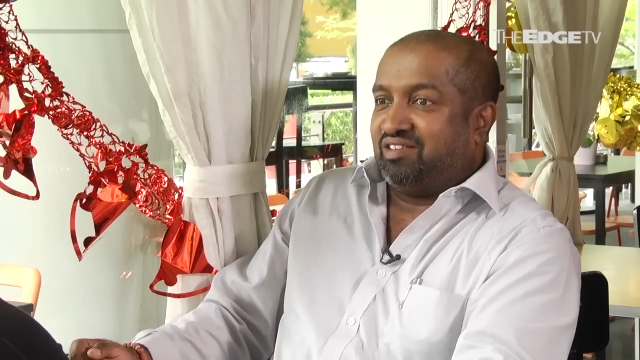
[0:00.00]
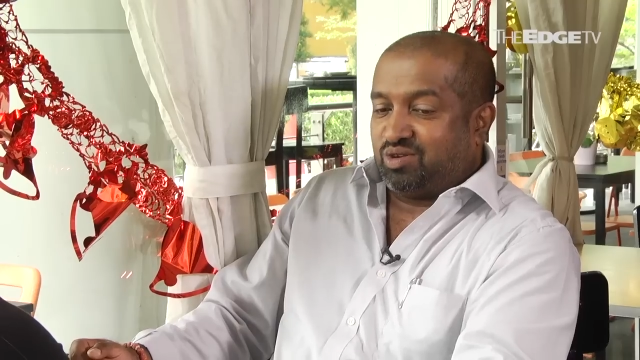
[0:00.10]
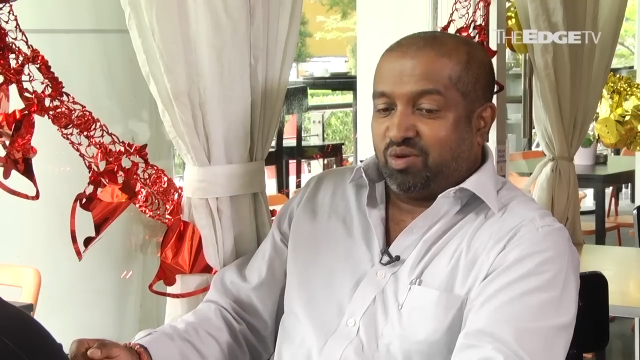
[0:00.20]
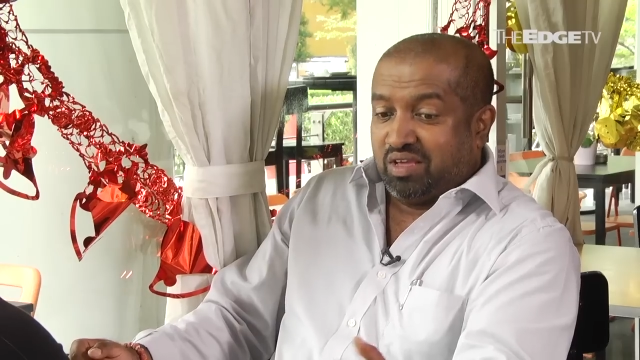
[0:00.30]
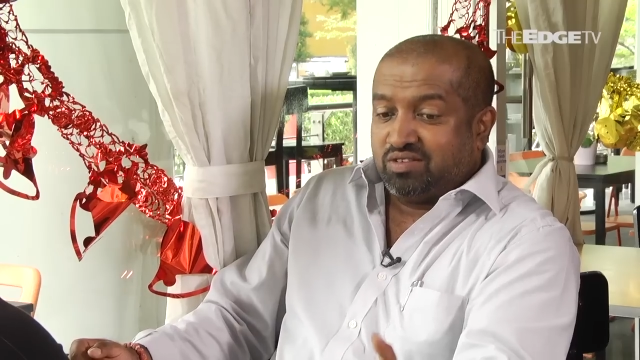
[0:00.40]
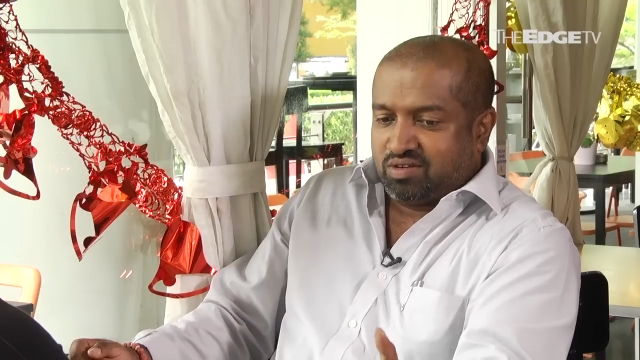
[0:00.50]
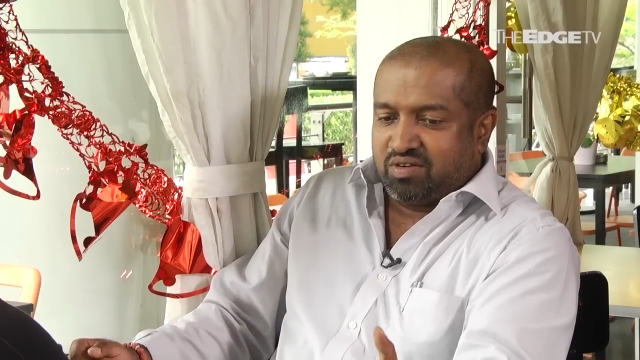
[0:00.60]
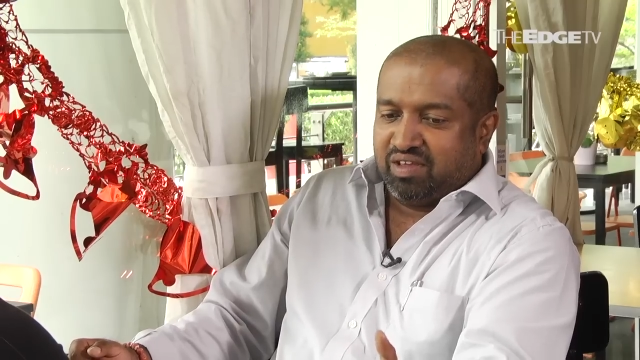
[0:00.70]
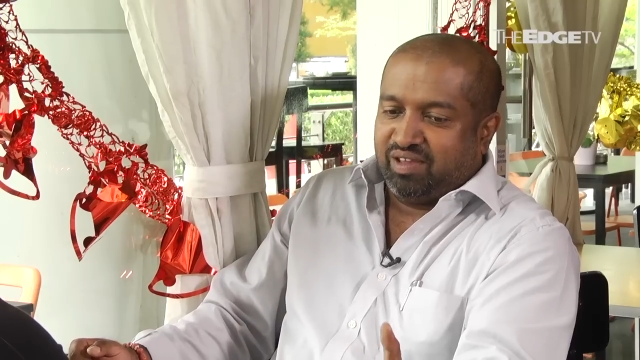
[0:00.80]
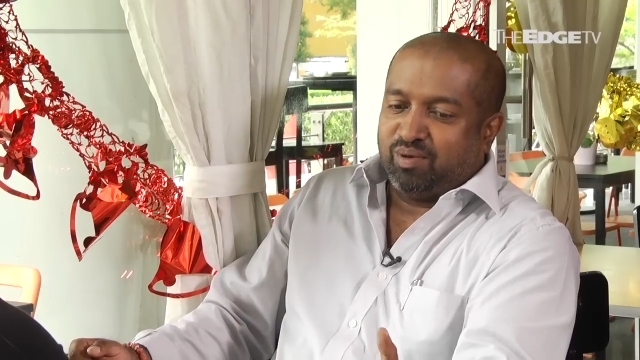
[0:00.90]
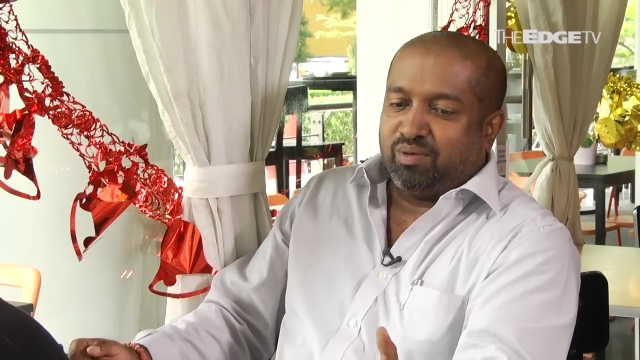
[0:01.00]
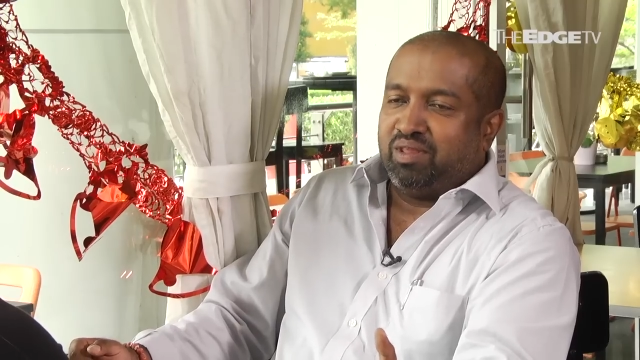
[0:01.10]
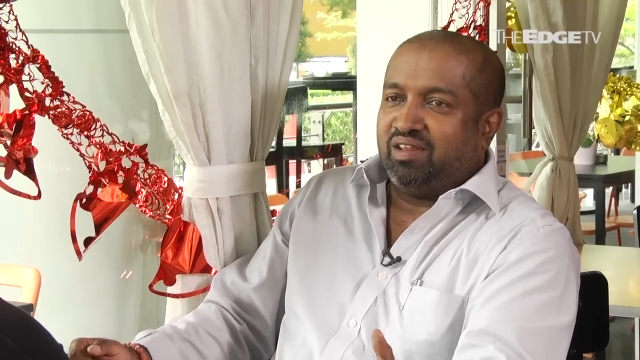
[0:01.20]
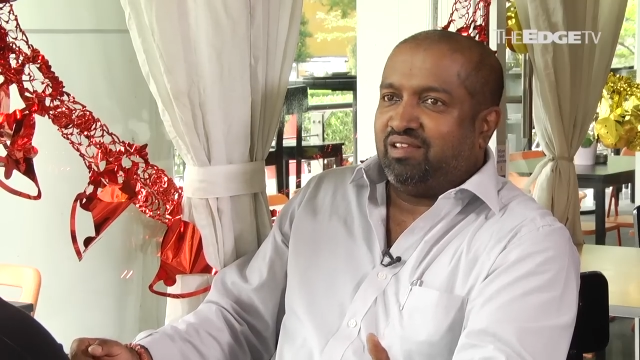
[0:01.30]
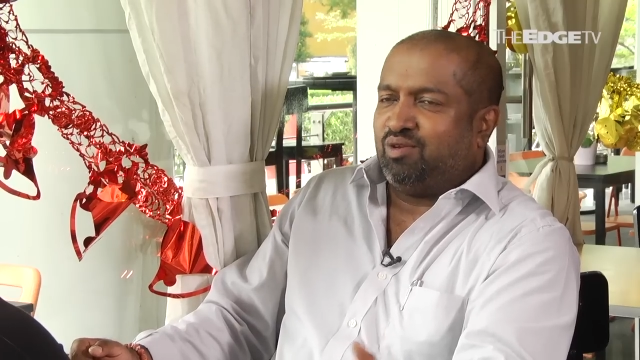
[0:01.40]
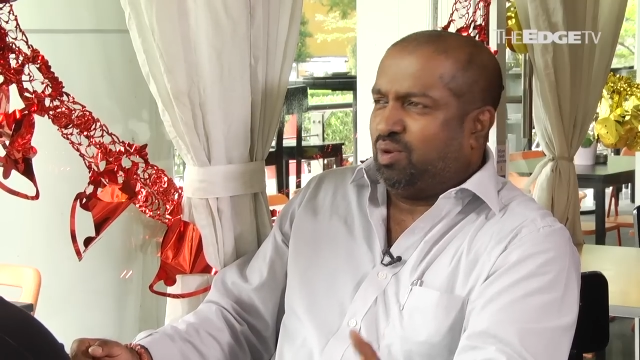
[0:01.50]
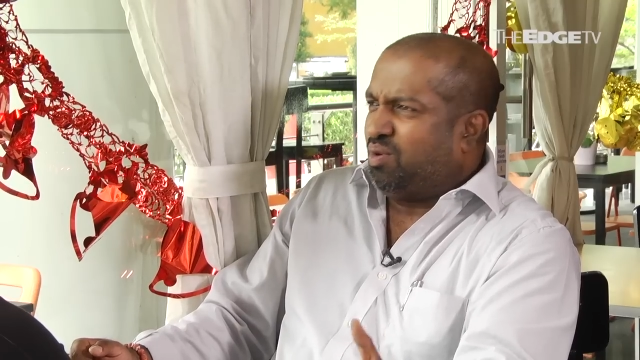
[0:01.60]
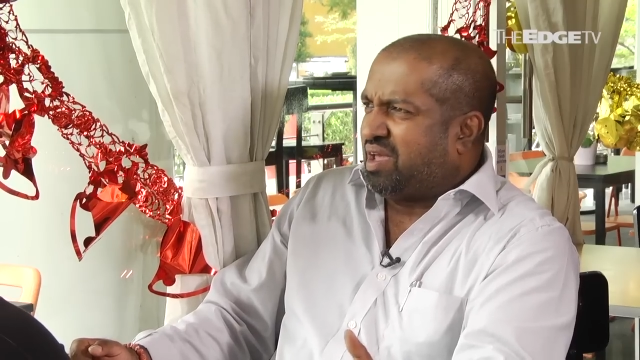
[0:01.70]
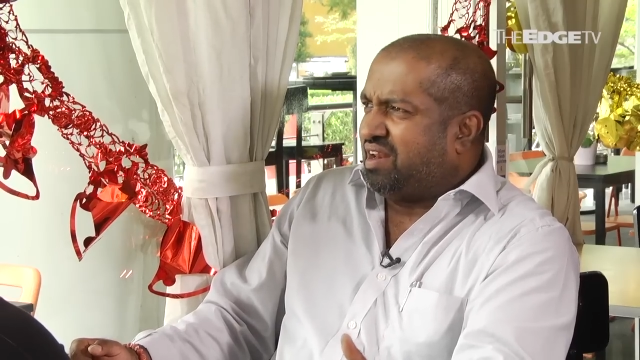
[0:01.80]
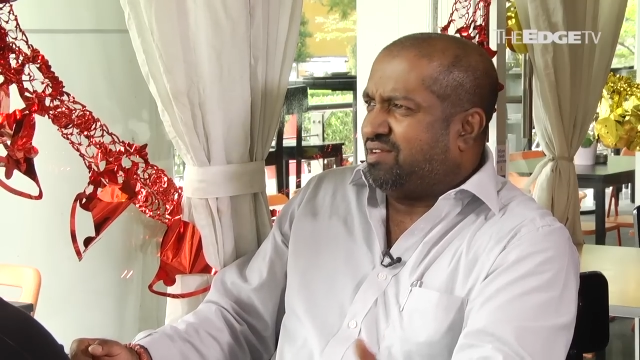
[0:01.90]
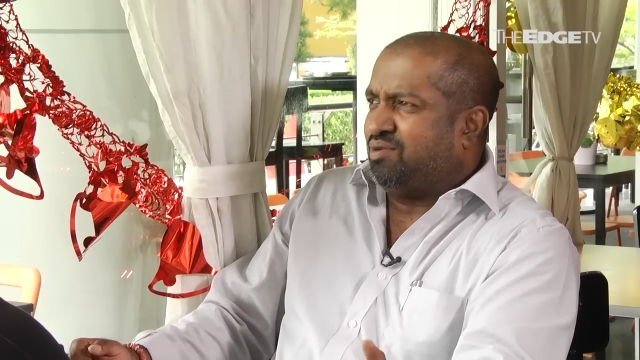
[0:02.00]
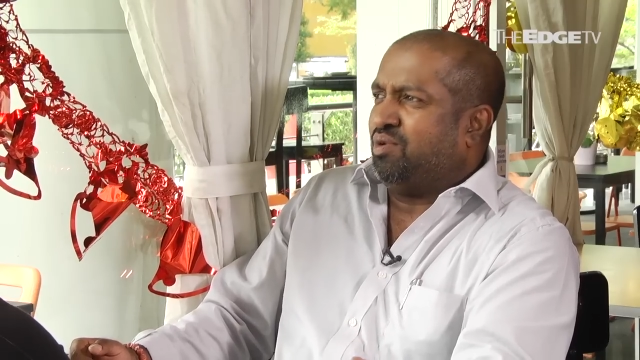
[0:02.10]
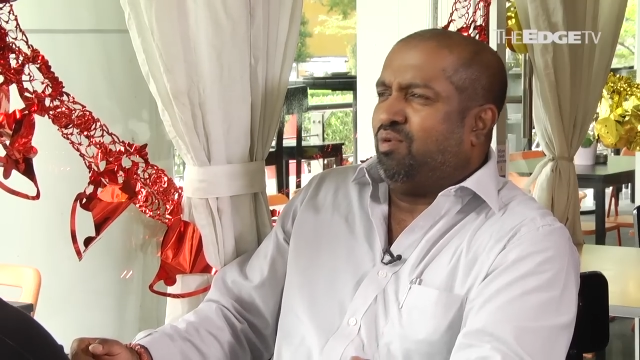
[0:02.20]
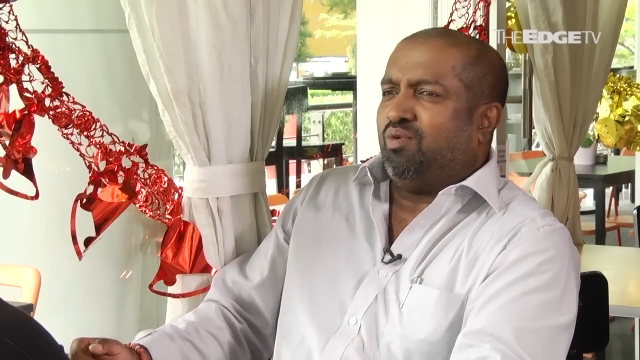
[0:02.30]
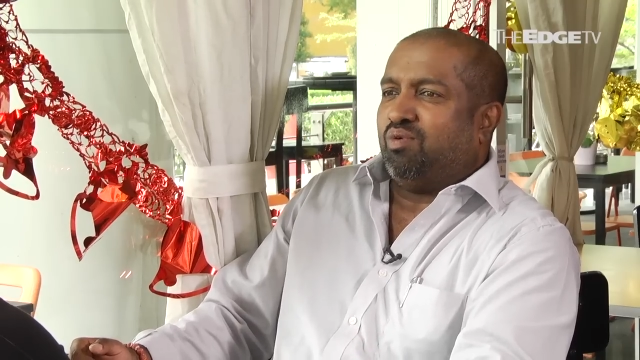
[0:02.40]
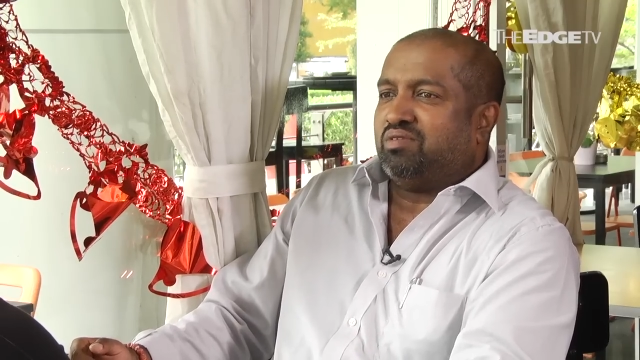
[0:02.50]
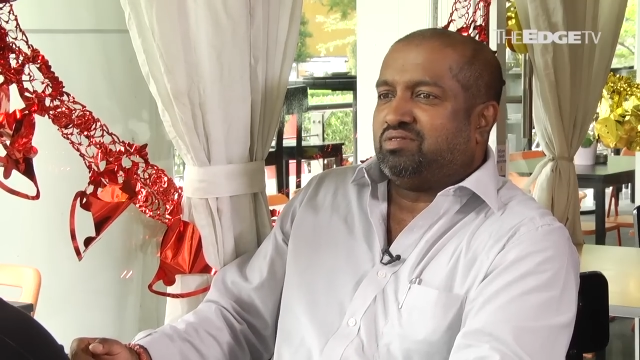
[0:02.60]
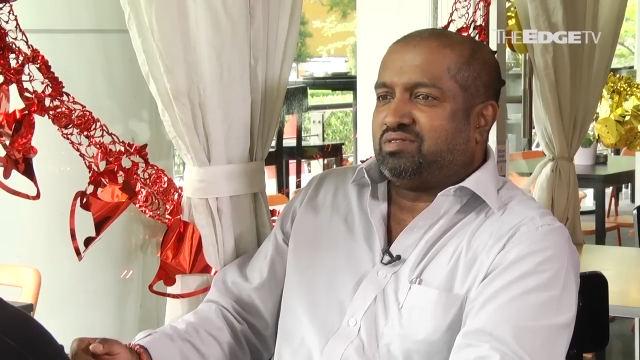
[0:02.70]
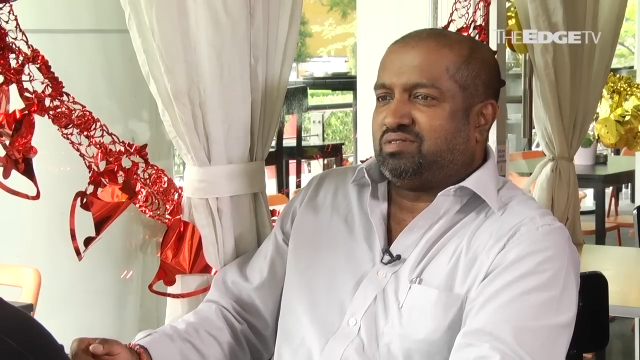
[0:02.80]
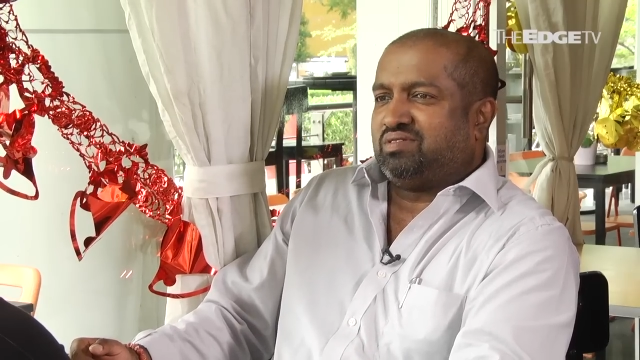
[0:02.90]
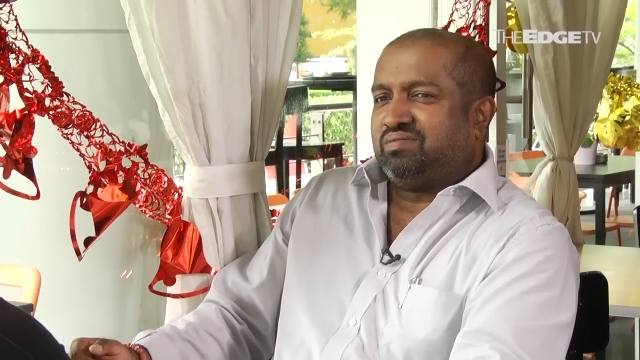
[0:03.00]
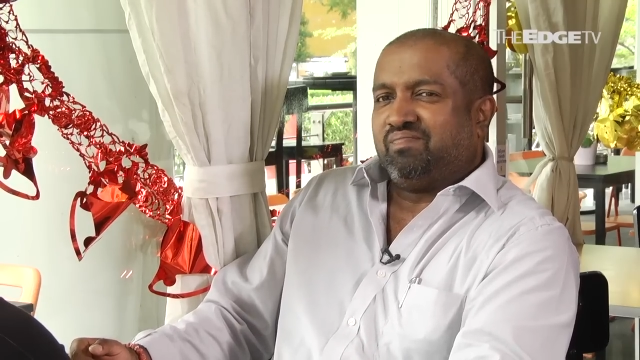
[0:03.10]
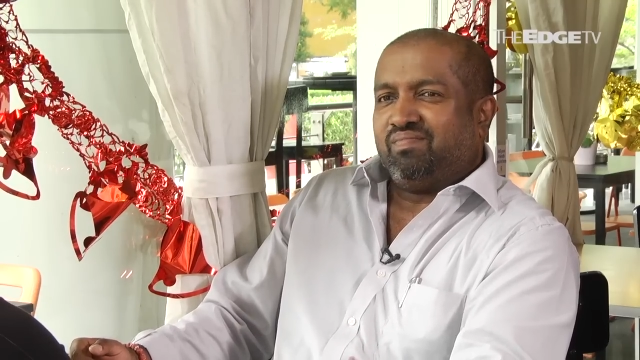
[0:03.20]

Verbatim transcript: it's got history, you know. I mean, then you look at it, you know. It's,